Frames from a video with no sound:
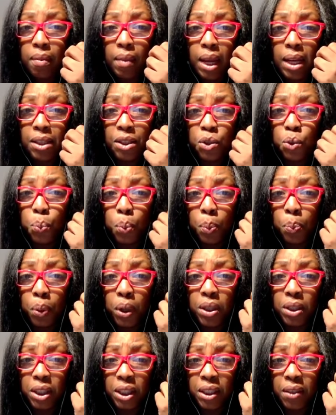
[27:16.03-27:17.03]
a super
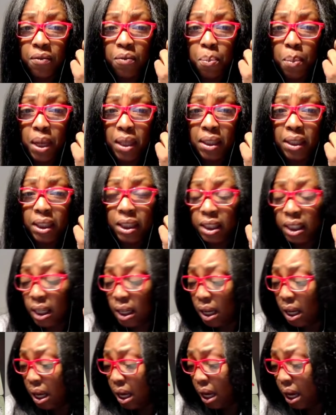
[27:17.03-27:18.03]
positive message,
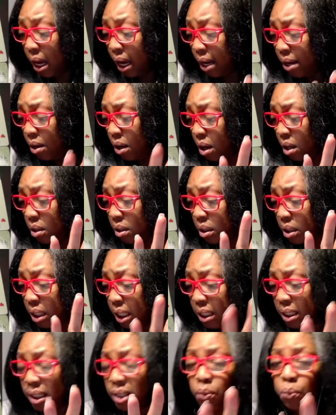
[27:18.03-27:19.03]
and
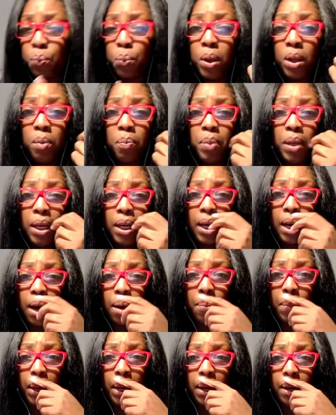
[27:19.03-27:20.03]
this will be
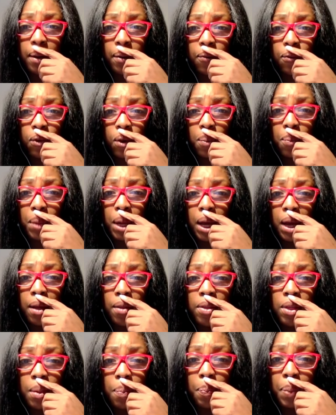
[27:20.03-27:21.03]
coming from
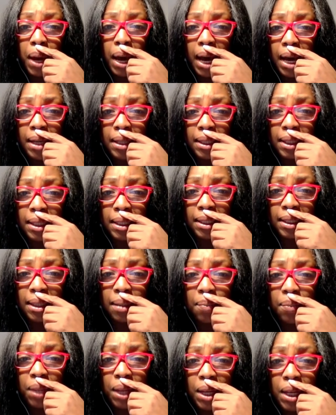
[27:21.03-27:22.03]
the past. It's
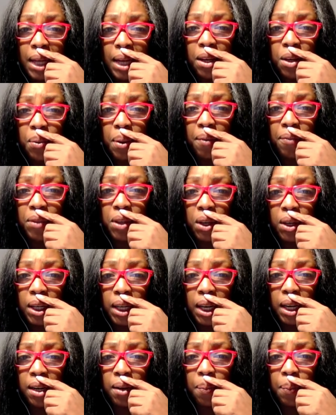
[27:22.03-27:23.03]
something that you have done
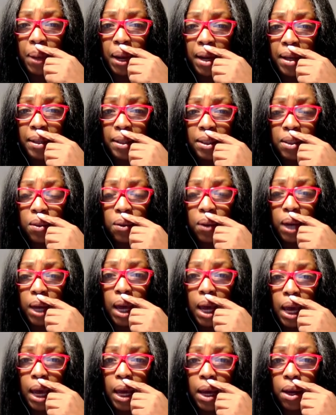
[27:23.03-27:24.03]
in the past. So
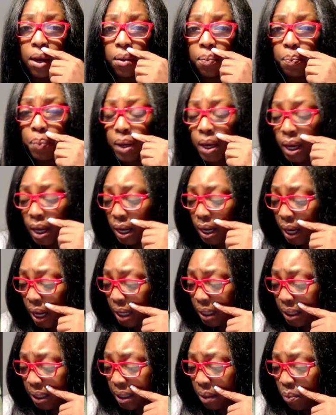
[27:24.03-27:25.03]
it could be
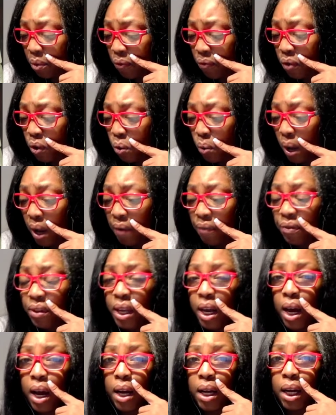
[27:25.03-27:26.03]
that some of you have
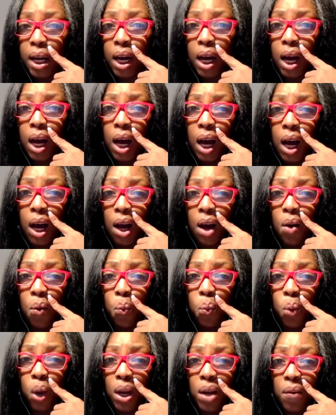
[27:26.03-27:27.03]
done a
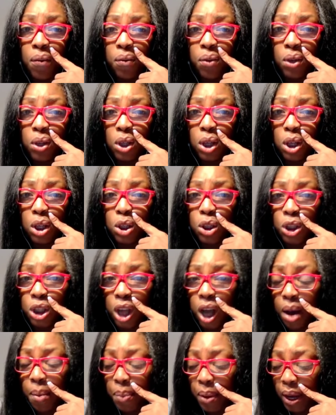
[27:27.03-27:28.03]
wonderful
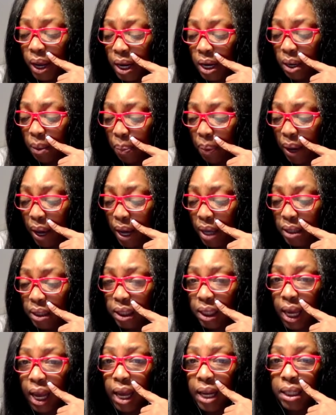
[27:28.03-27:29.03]
job in the
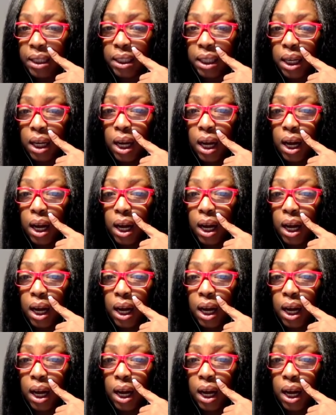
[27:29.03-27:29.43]
past, and